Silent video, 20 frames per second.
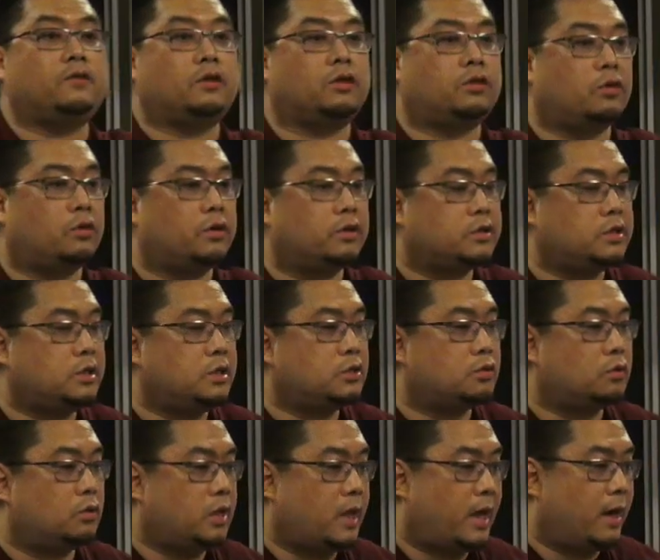the authority
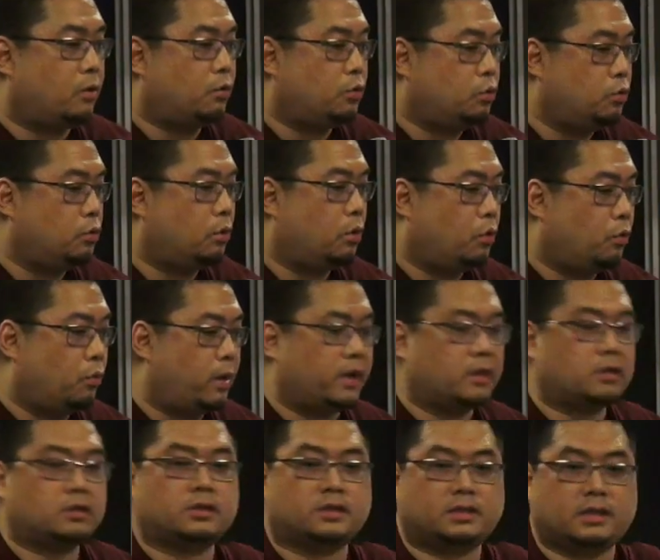to allow who or
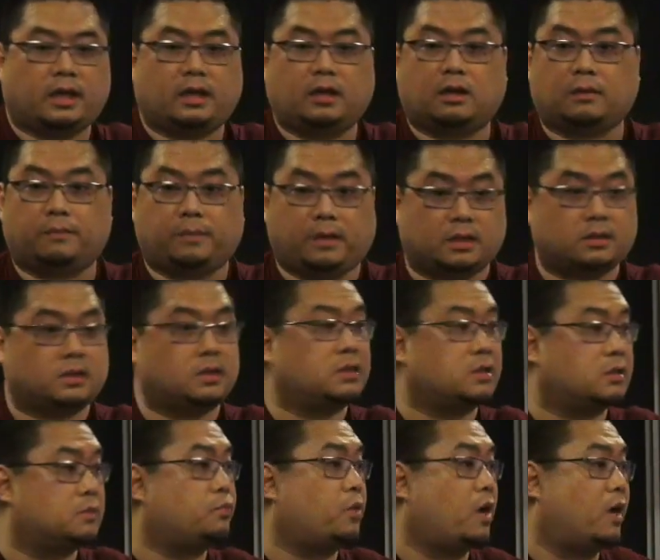what to stay here, because this
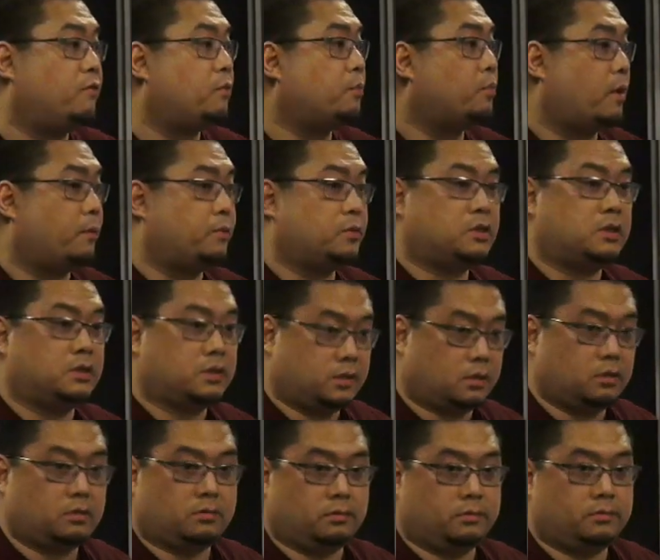is private property
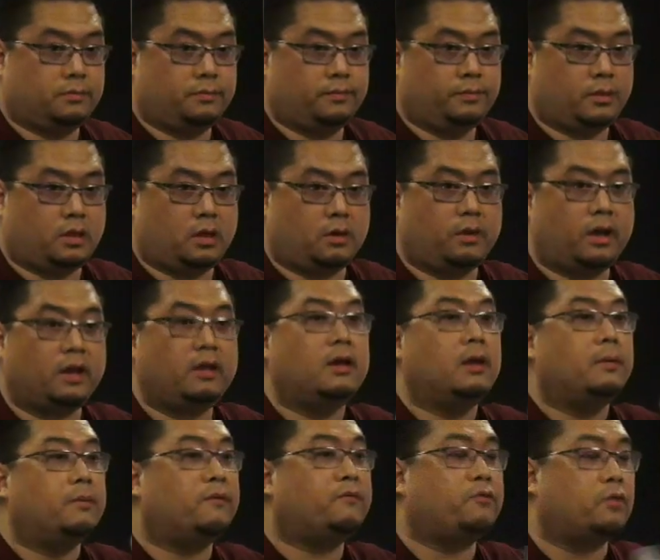still. All right?
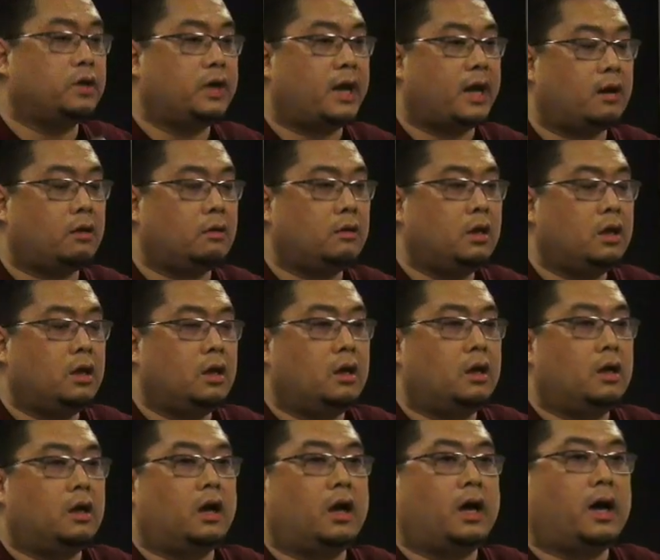But for now,
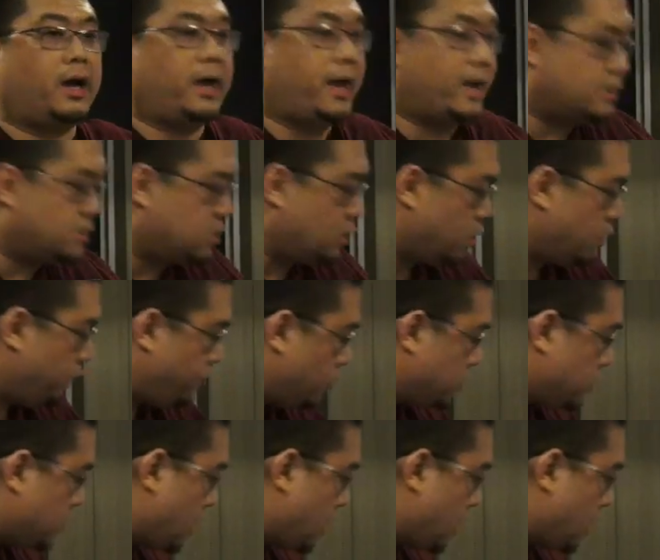I asked all of you to